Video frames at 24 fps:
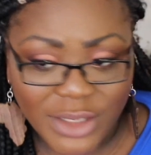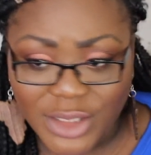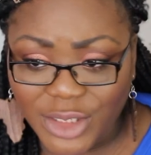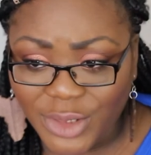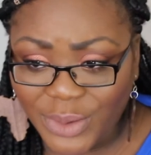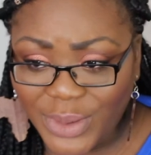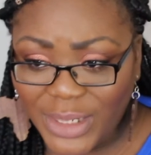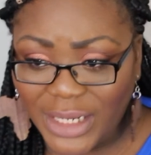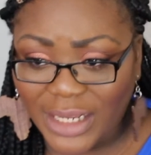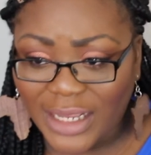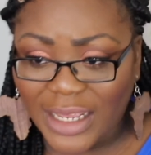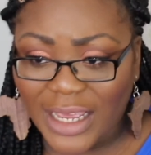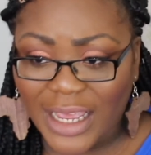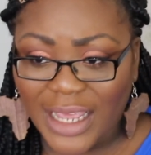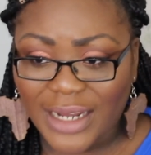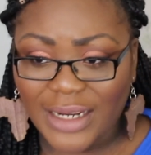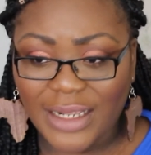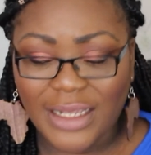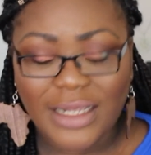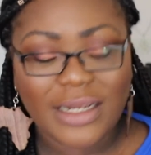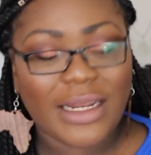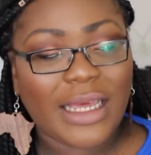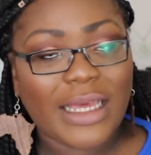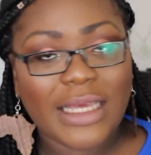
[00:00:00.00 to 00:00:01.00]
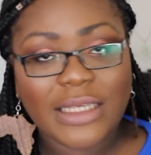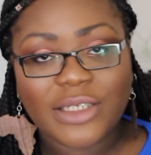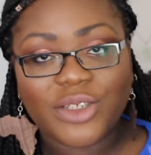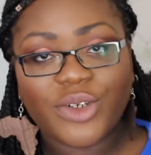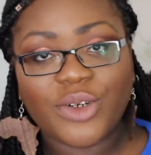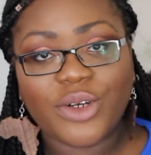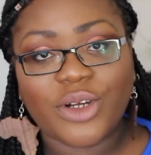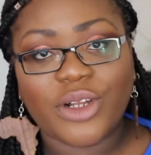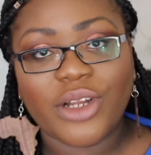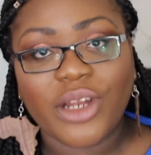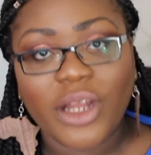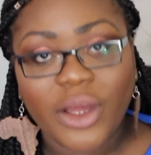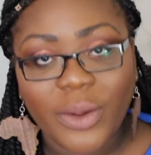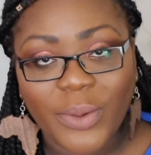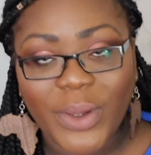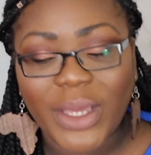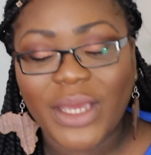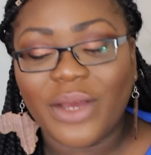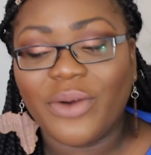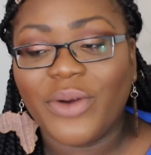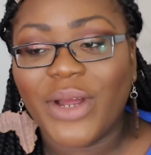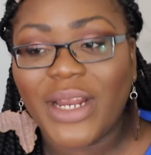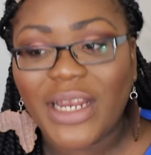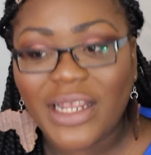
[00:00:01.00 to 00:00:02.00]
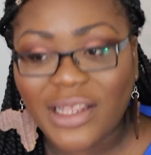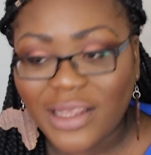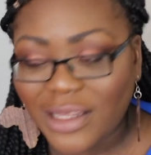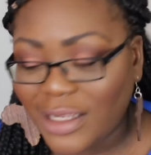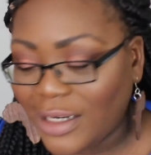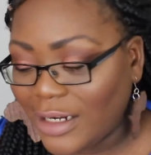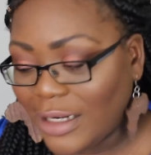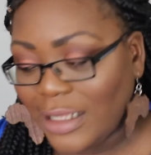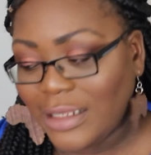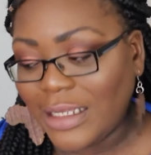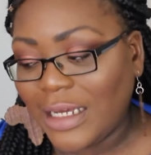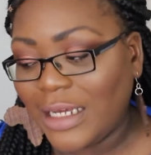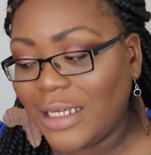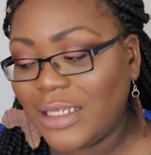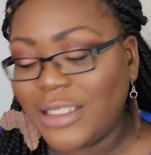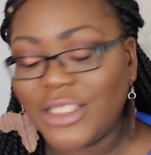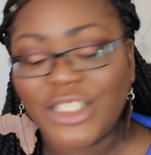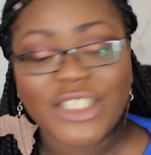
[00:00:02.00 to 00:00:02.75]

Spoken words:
doing any, like, it's not glowing or anything like that.